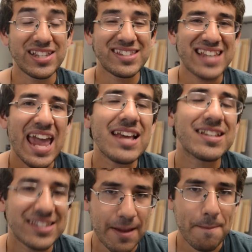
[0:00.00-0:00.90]
Let's take
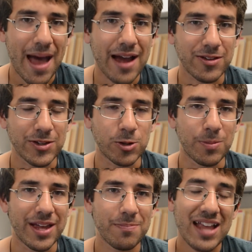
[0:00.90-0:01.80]
a step back a little
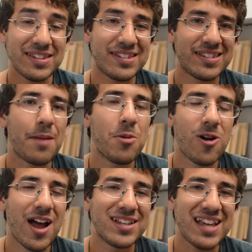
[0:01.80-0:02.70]
bit and
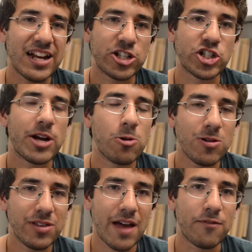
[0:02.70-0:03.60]
summarize at a
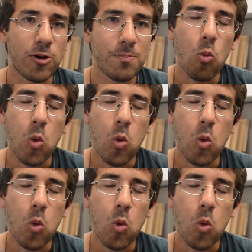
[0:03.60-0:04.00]
general level